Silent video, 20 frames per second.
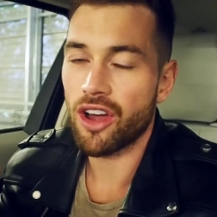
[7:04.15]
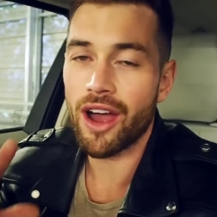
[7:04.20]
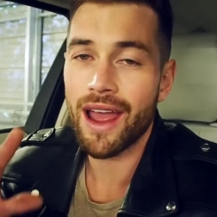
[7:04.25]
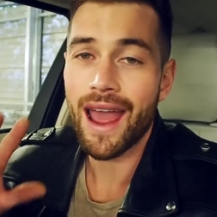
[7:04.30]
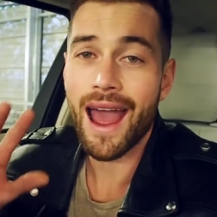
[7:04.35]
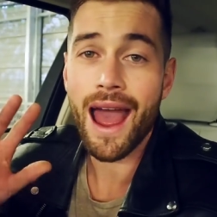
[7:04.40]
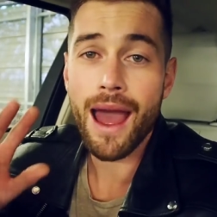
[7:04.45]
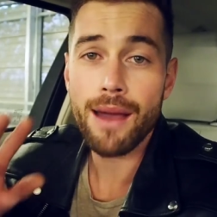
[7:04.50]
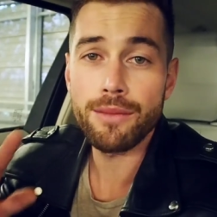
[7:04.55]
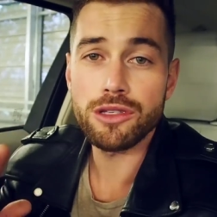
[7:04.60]
I
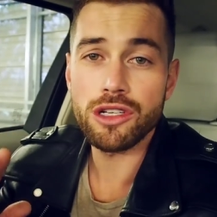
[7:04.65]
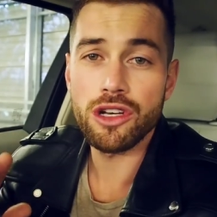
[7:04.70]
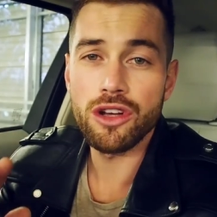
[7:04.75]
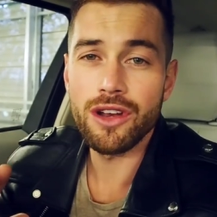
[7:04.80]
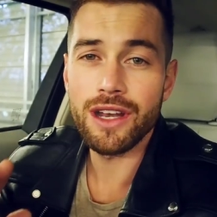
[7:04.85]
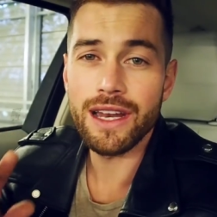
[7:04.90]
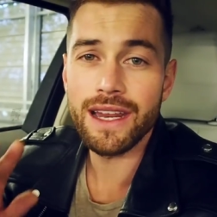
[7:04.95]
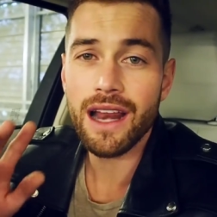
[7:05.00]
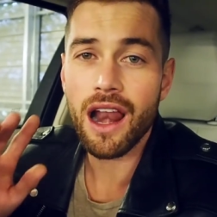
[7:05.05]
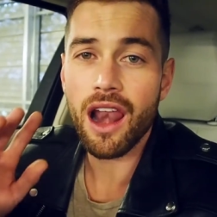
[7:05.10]

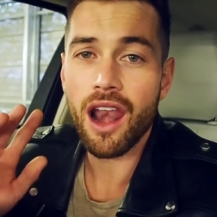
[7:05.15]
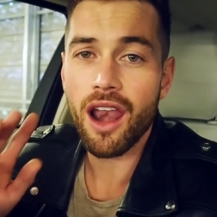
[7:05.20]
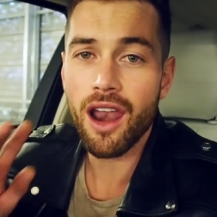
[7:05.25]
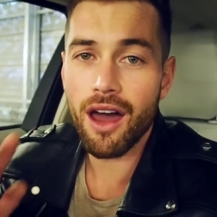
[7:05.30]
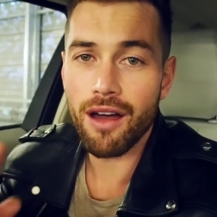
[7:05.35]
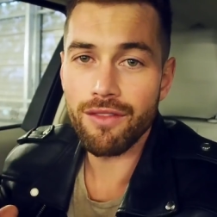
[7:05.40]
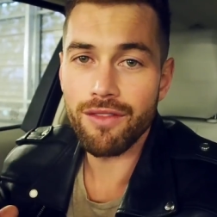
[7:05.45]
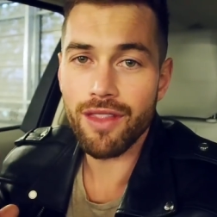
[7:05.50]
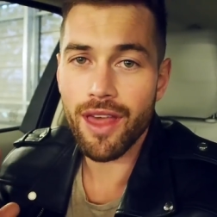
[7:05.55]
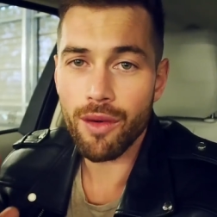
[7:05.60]
absolutely
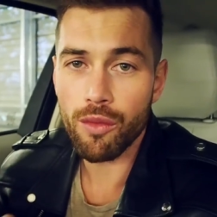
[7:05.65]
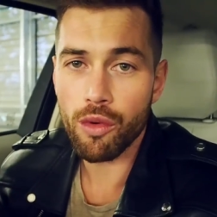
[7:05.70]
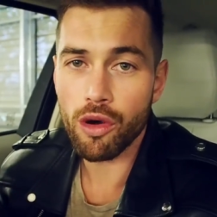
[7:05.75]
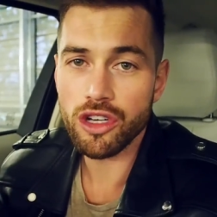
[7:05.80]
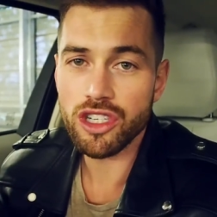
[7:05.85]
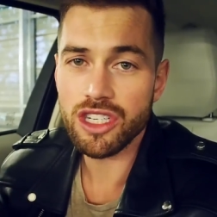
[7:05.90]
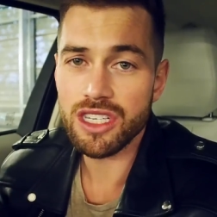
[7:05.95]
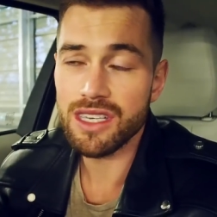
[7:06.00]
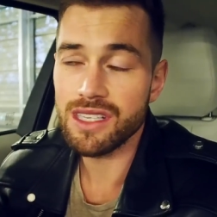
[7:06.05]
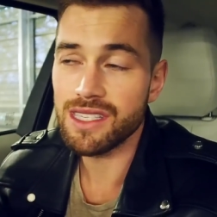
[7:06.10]
love their
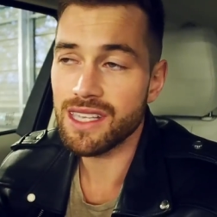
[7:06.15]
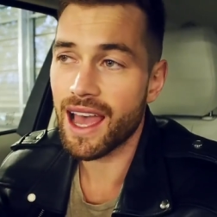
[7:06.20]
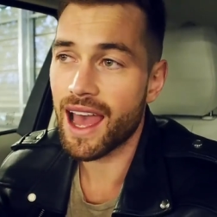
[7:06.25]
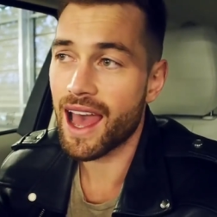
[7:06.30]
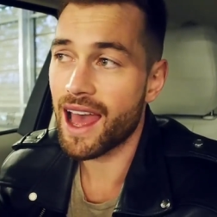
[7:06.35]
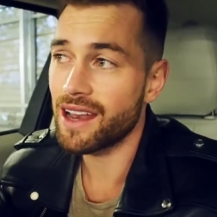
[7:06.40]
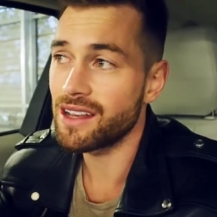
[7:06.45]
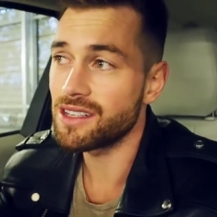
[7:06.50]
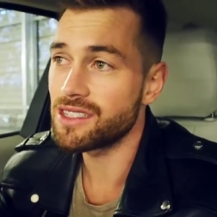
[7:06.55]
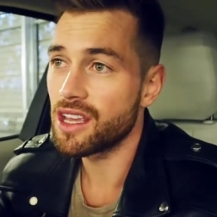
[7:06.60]
watches
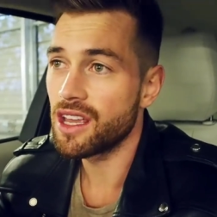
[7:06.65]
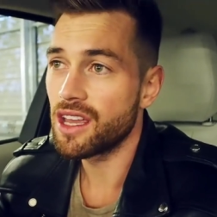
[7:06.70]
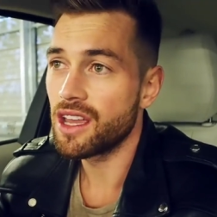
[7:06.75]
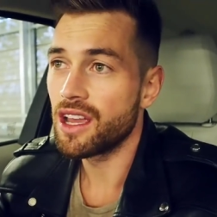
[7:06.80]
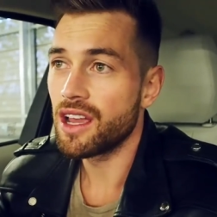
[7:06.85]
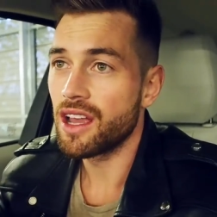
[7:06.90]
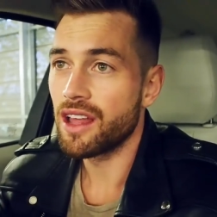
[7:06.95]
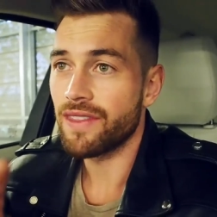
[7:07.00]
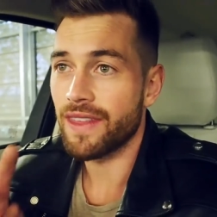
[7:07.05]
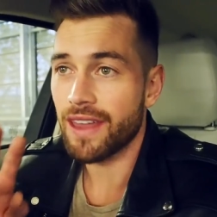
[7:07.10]
and
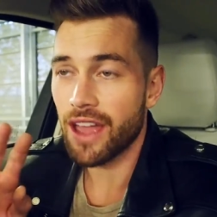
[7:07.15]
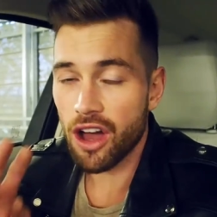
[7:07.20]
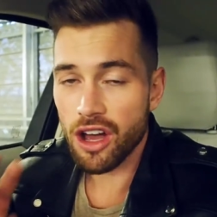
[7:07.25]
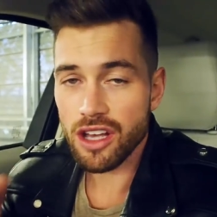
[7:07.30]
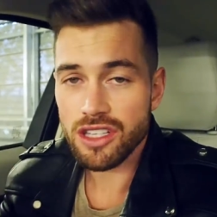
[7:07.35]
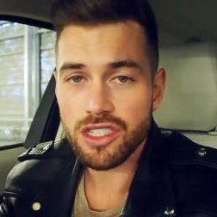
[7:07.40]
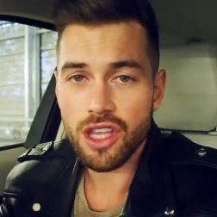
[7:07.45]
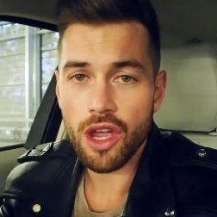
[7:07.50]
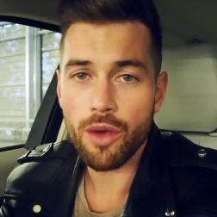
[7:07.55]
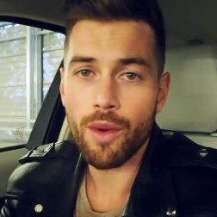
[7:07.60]
they are
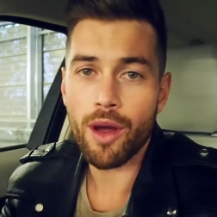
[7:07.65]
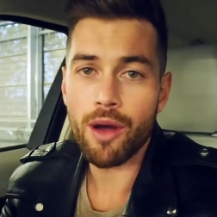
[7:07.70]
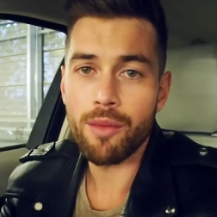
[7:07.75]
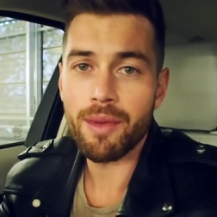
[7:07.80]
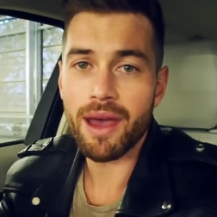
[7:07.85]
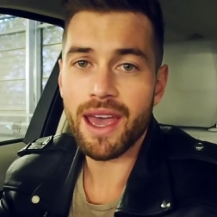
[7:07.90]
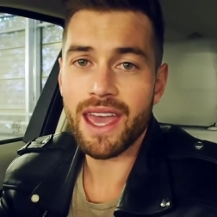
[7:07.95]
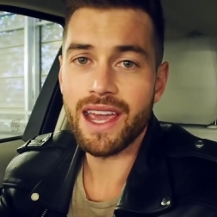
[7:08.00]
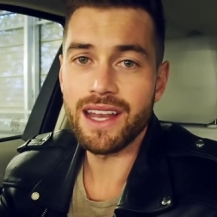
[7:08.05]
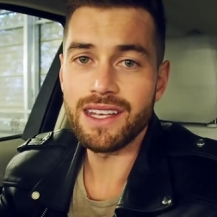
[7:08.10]
so well
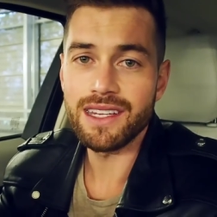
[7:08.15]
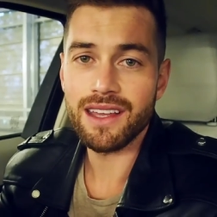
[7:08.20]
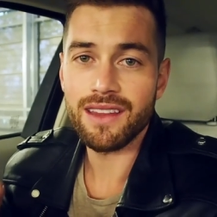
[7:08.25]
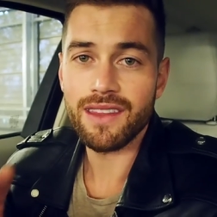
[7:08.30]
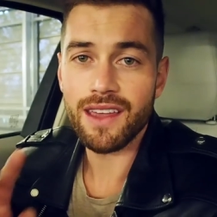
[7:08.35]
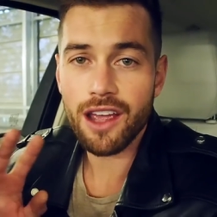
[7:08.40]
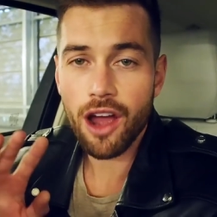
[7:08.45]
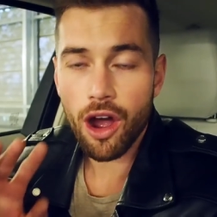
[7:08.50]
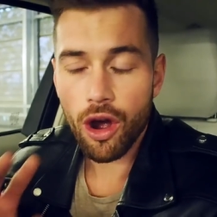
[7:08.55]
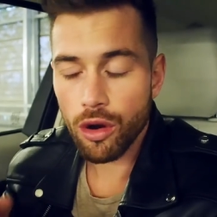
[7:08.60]
made and
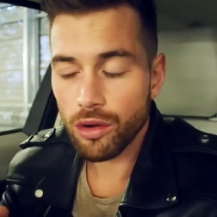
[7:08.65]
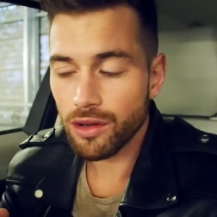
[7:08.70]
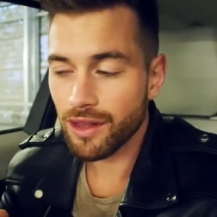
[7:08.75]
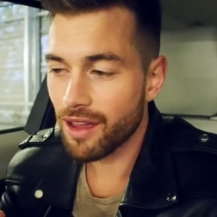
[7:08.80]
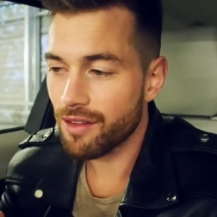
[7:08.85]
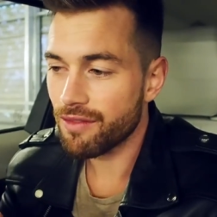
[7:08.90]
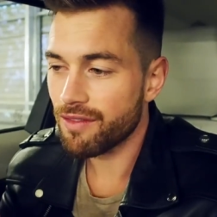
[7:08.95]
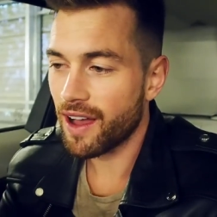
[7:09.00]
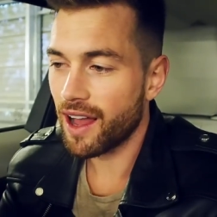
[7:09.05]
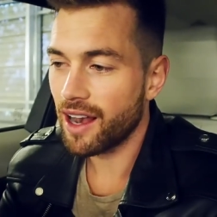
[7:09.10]
they hold
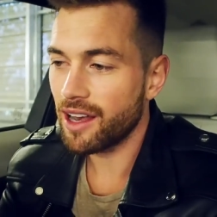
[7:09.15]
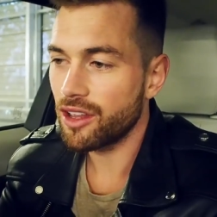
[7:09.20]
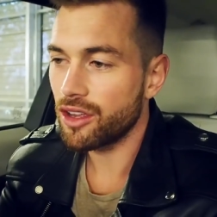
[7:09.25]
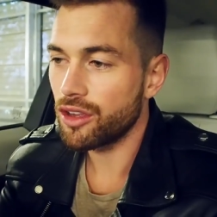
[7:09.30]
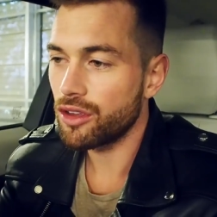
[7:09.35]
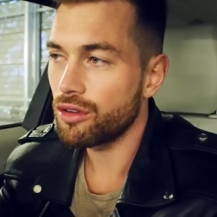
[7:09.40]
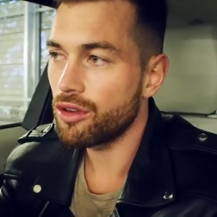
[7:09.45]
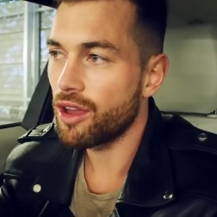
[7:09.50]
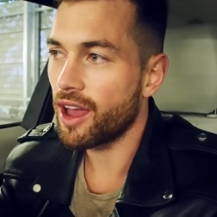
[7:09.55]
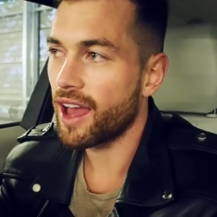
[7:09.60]
their
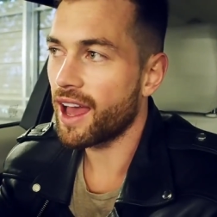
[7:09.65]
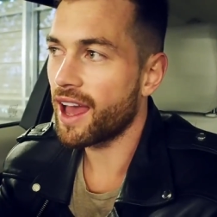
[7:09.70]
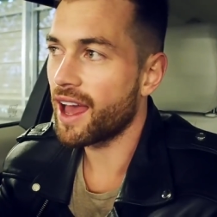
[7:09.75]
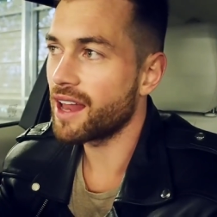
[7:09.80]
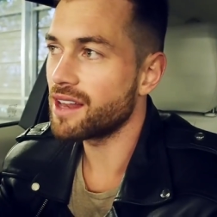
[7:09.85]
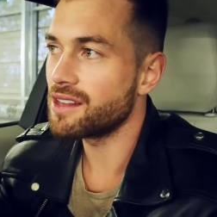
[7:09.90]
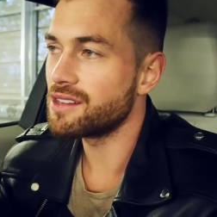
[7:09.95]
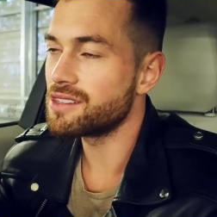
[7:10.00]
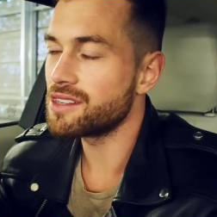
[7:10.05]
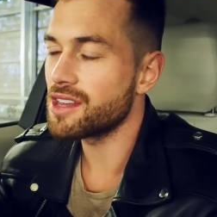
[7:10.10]
value
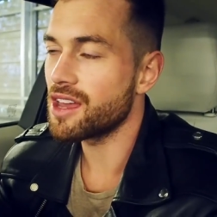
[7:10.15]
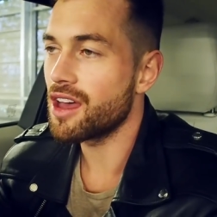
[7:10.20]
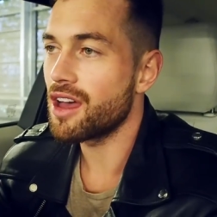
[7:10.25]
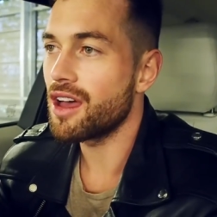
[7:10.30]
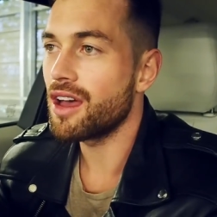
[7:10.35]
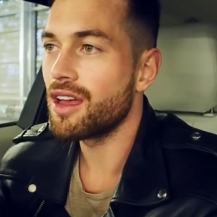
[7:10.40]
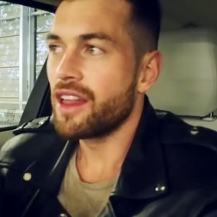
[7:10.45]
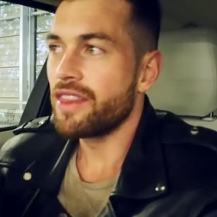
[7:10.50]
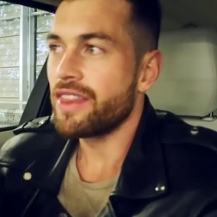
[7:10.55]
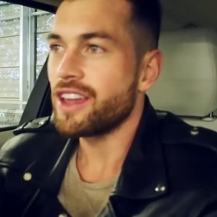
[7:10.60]
and
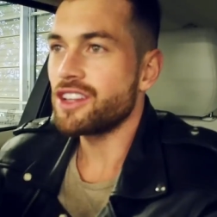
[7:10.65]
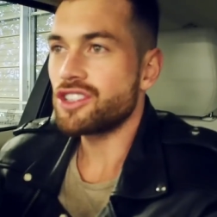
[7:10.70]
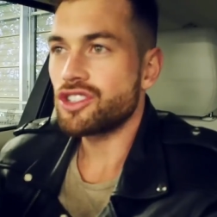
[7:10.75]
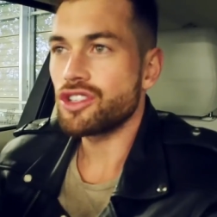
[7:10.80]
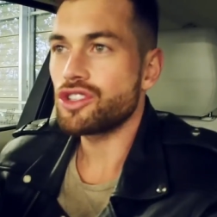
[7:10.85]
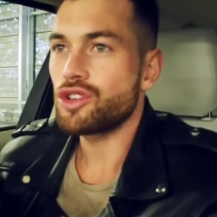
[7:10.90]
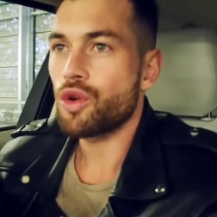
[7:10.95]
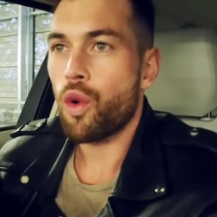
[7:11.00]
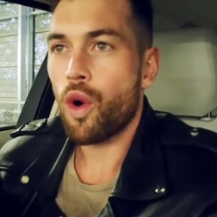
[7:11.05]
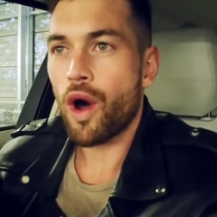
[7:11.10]
uh, there's
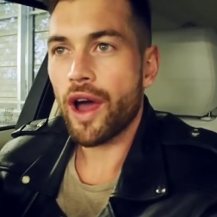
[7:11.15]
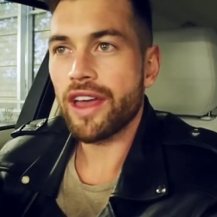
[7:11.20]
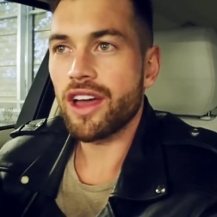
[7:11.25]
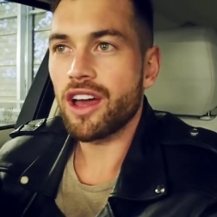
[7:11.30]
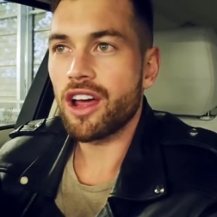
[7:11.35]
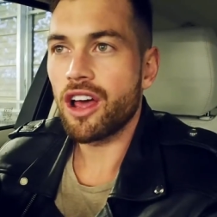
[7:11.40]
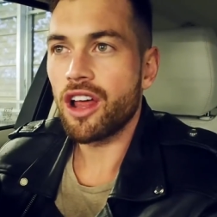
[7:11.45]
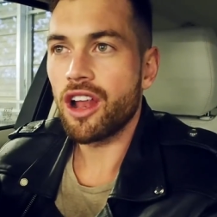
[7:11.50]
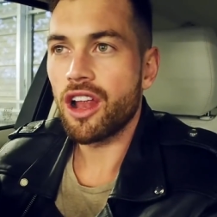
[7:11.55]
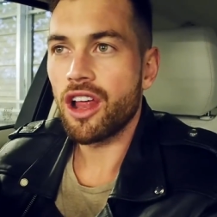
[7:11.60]
just quite a,